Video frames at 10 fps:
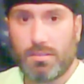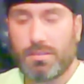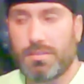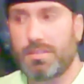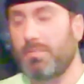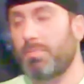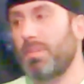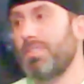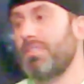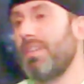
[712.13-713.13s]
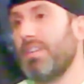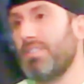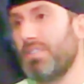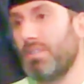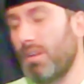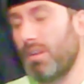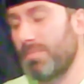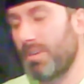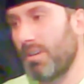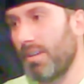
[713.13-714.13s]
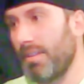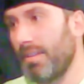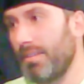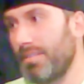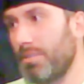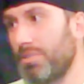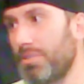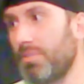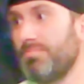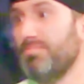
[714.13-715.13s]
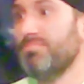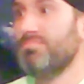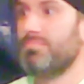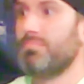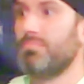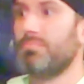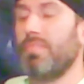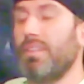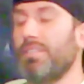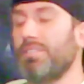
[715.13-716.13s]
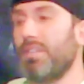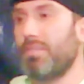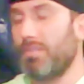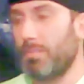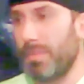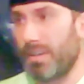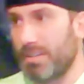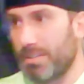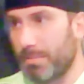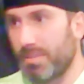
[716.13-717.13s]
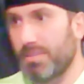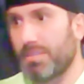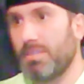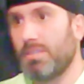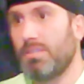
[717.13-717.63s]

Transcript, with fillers: self-preservation, and then social, this survival mechanism is